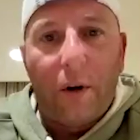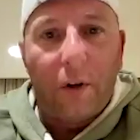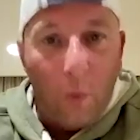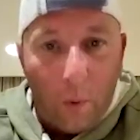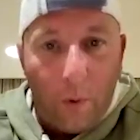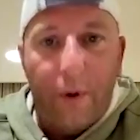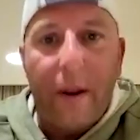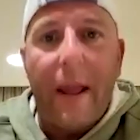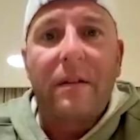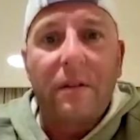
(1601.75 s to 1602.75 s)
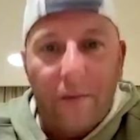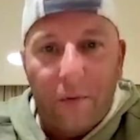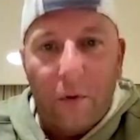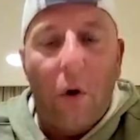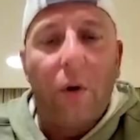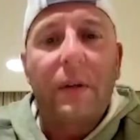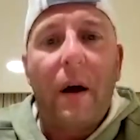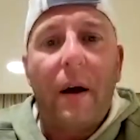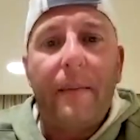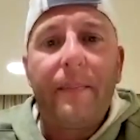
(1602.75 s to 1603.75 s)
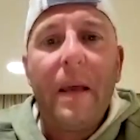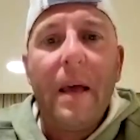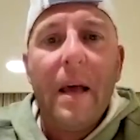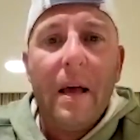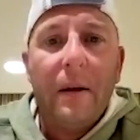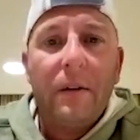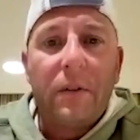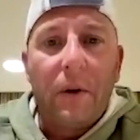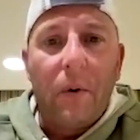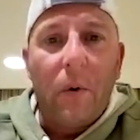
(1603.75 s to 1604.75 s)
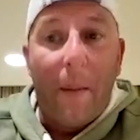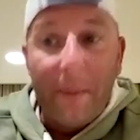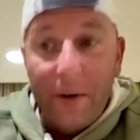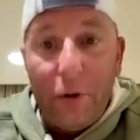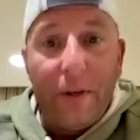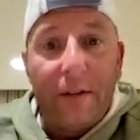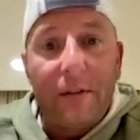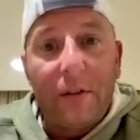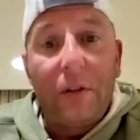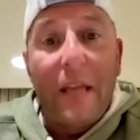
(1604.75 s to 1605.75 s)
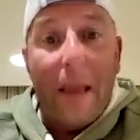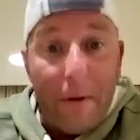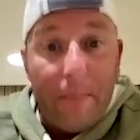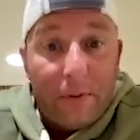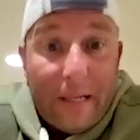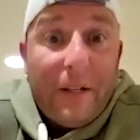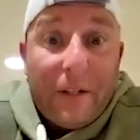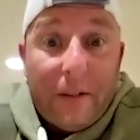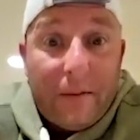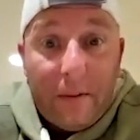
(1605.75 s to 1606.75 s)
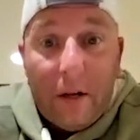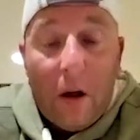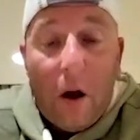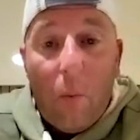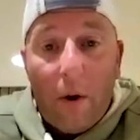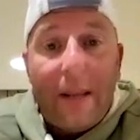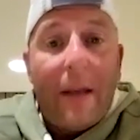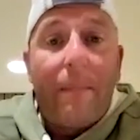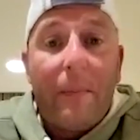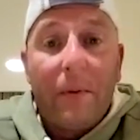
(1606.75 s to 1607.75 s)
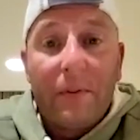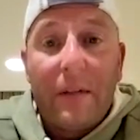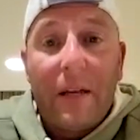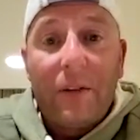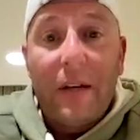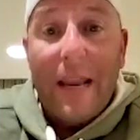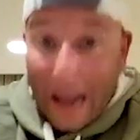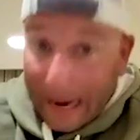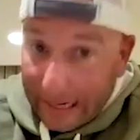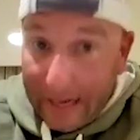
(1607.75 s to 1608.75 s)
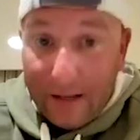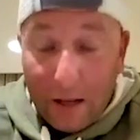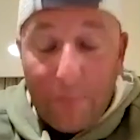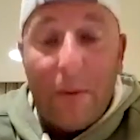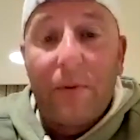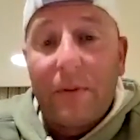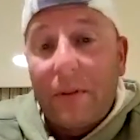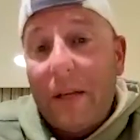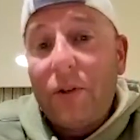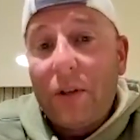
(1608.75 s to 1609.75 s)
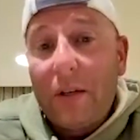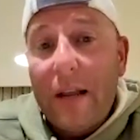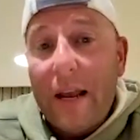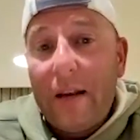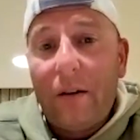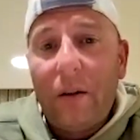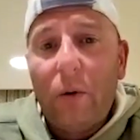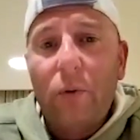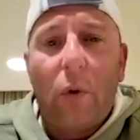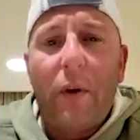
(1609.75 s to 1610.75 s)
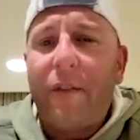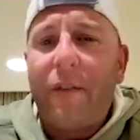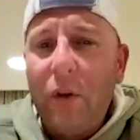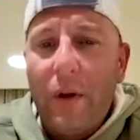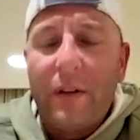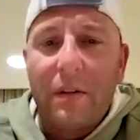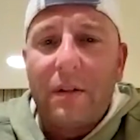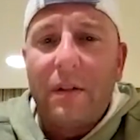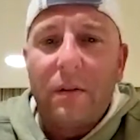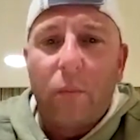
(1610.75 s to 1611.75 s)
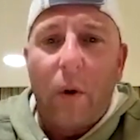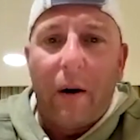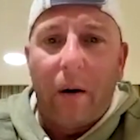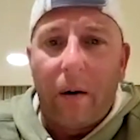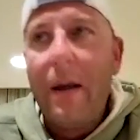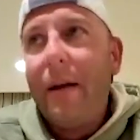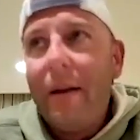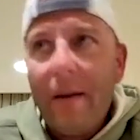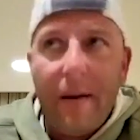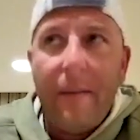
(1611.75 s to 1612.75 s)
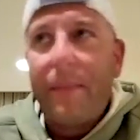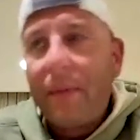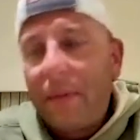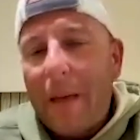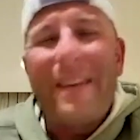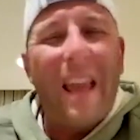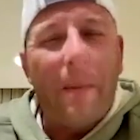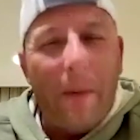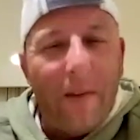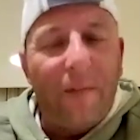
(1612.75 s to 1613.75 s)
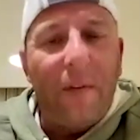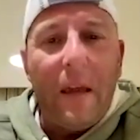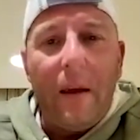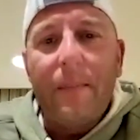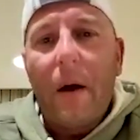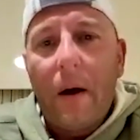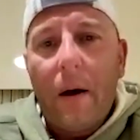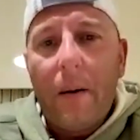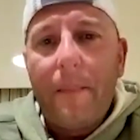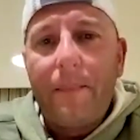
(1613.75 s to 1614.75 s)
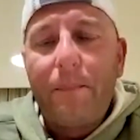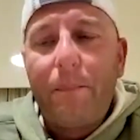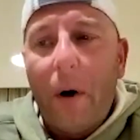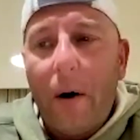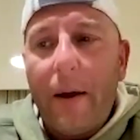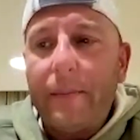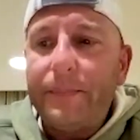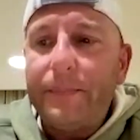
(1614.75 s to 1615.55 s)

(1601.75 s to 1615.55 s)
ignored and suffer all the time. So I'm going to do this to get people's attention. You know, I want to get people's attention. And I did get people's attention. And there was only a few instances where that became iffy. But